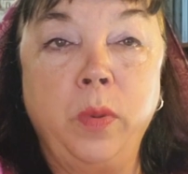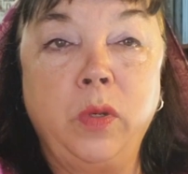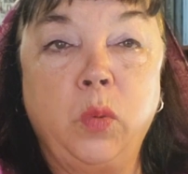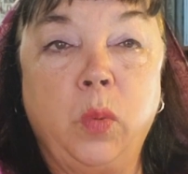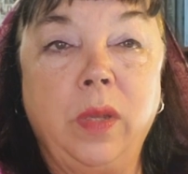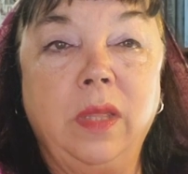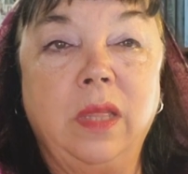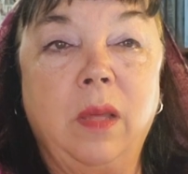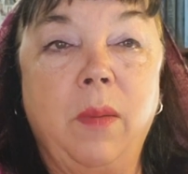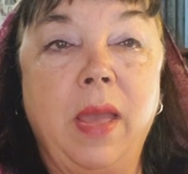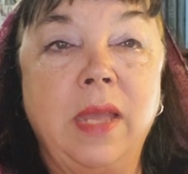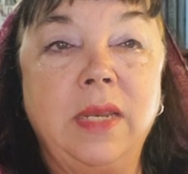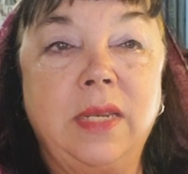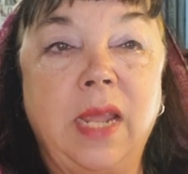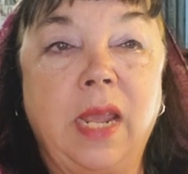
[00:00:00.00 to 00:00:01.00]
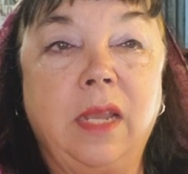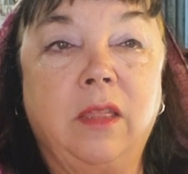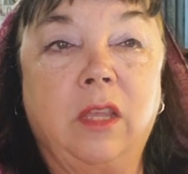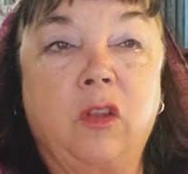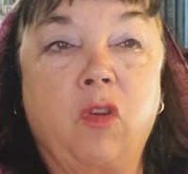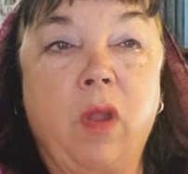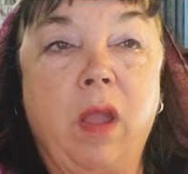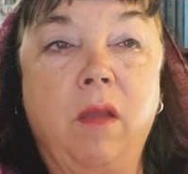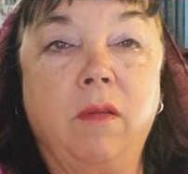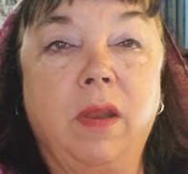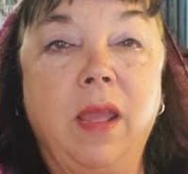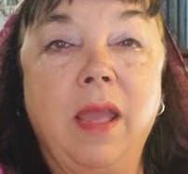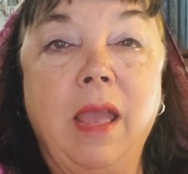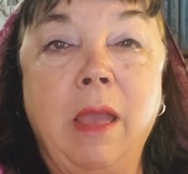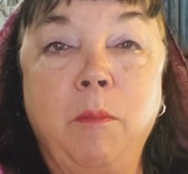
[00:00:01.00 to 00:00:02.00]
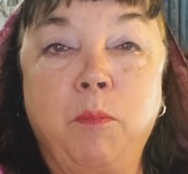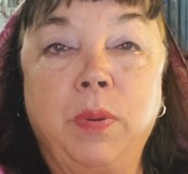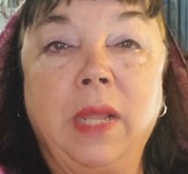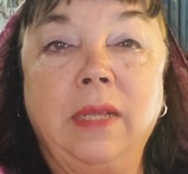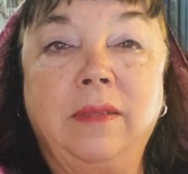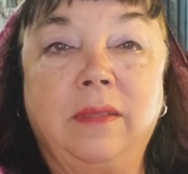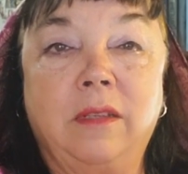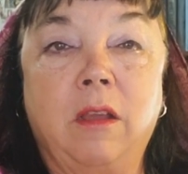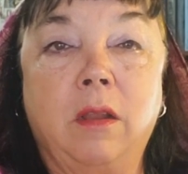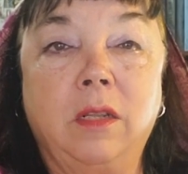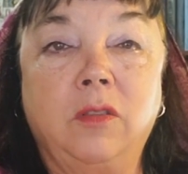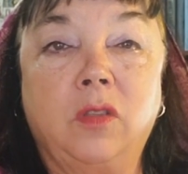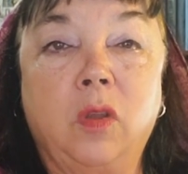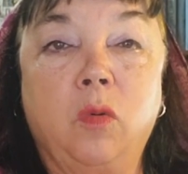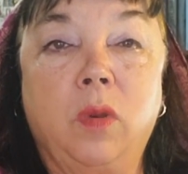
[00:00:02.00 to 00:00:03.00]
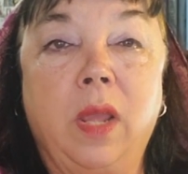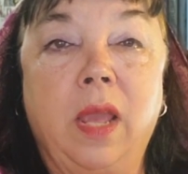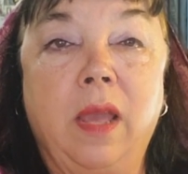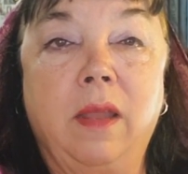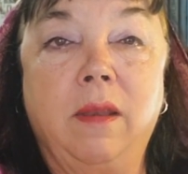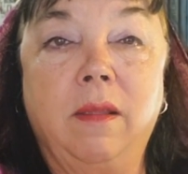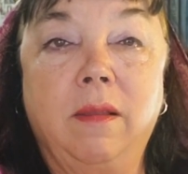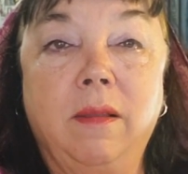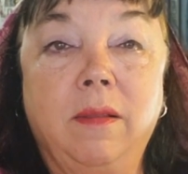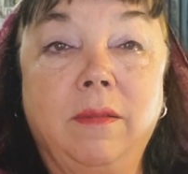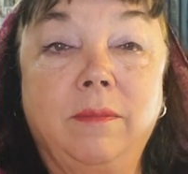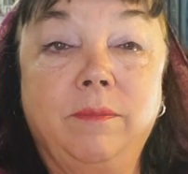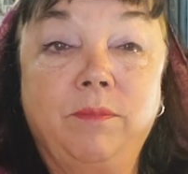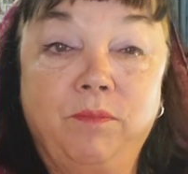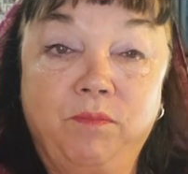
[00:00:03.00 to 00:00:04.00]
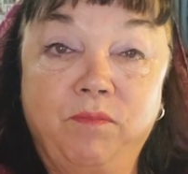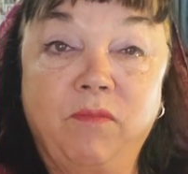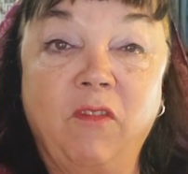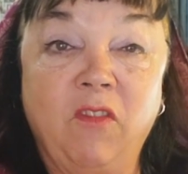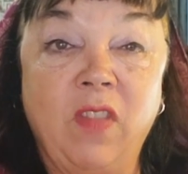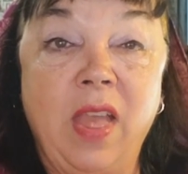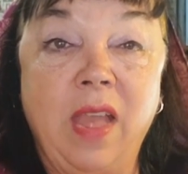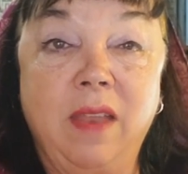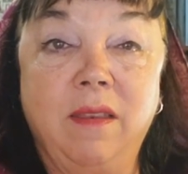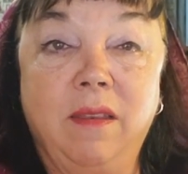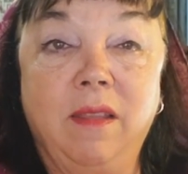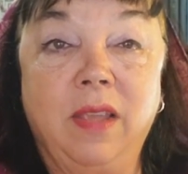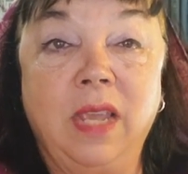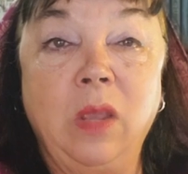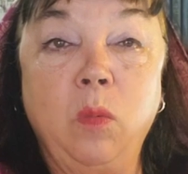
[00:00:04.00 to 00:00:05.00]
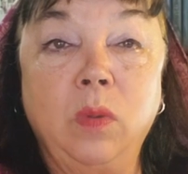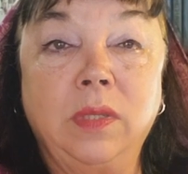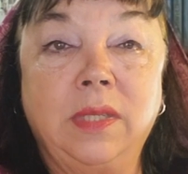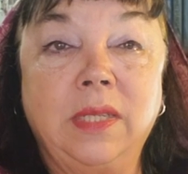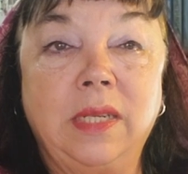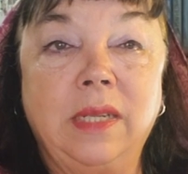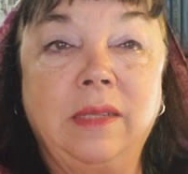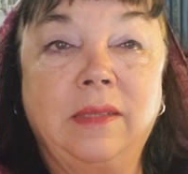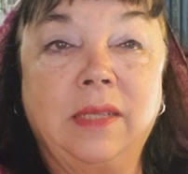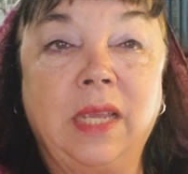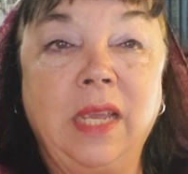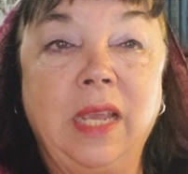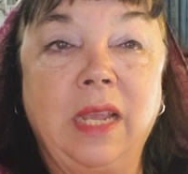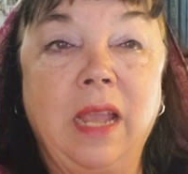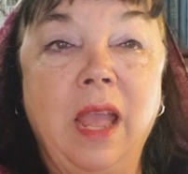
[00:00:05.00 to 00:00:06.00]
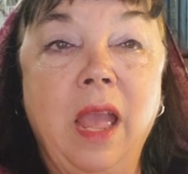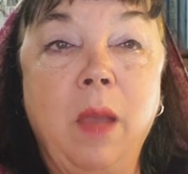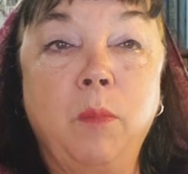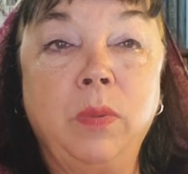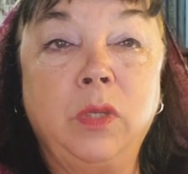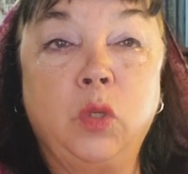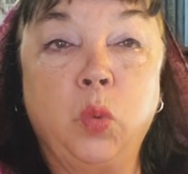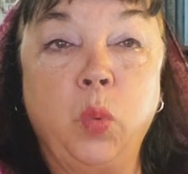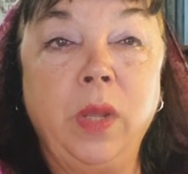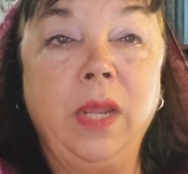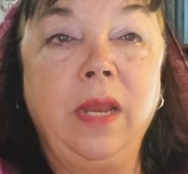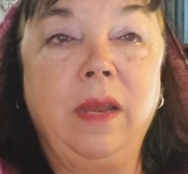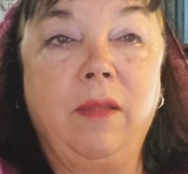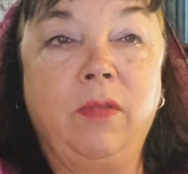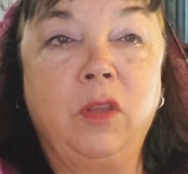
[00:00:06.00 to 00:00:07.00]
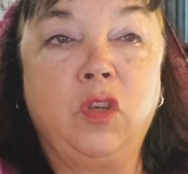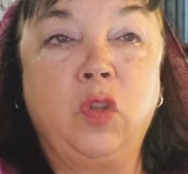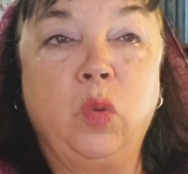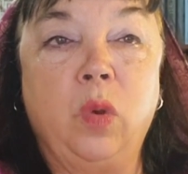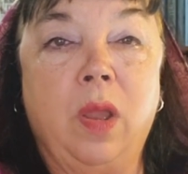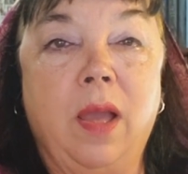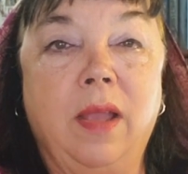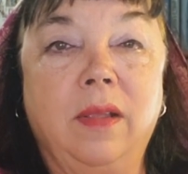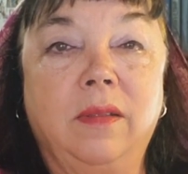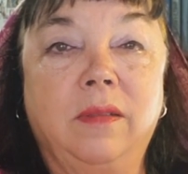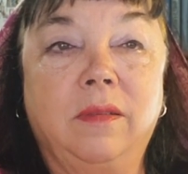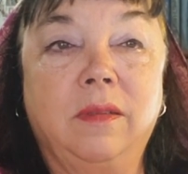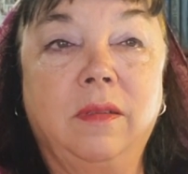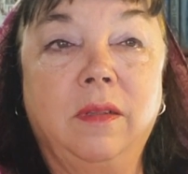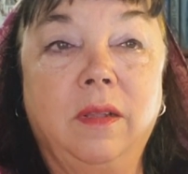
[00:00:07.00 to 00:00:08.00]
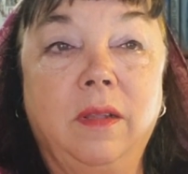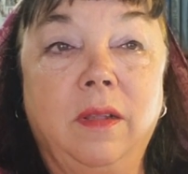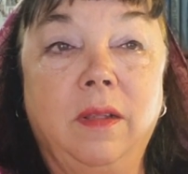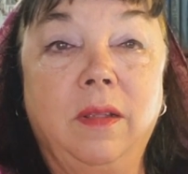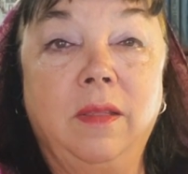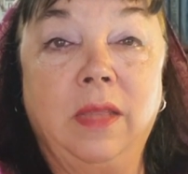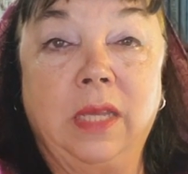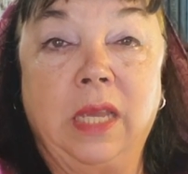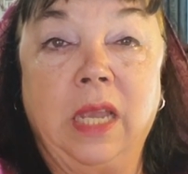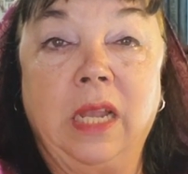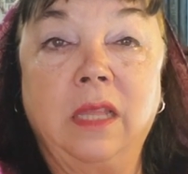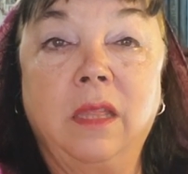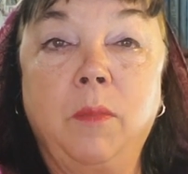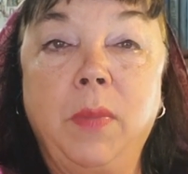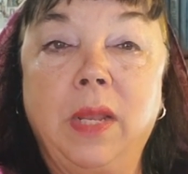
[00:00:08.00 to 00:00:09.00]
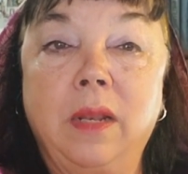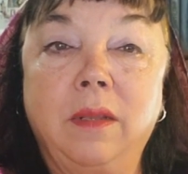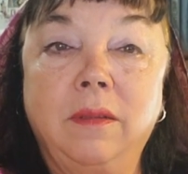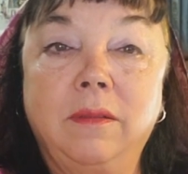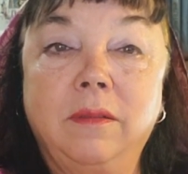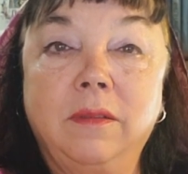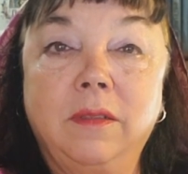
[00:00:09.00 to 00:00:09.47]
between them and take the crown and place it on his own head. Then he will sit as king between the two lions, the king in the middle,